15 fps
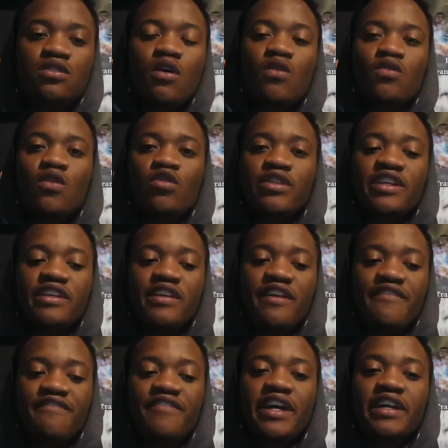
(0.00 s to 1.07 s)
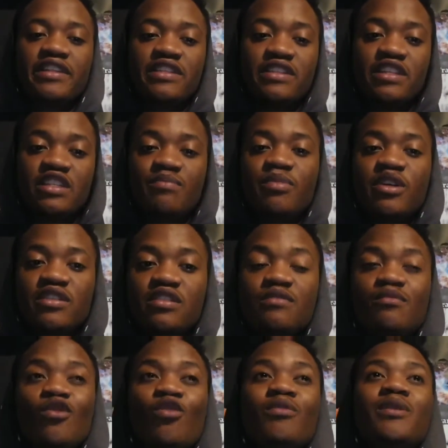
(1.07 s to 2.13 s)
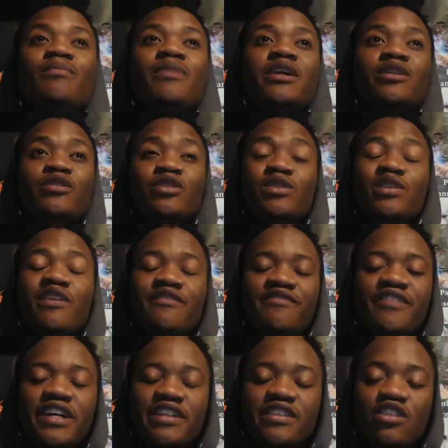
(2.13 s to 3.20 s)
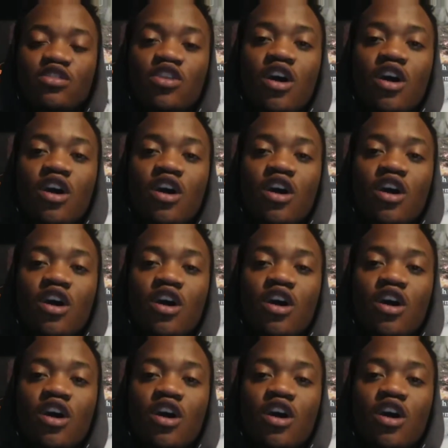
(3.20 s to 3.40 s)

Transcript: don't only affect this present moment, but could affect